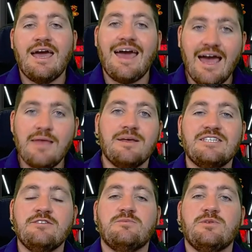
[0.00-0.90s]
and they
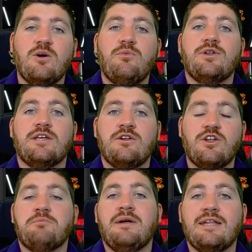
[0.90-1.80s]
seem to be not putting in a
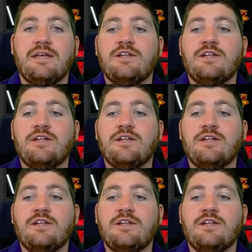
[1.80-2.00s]
lot of money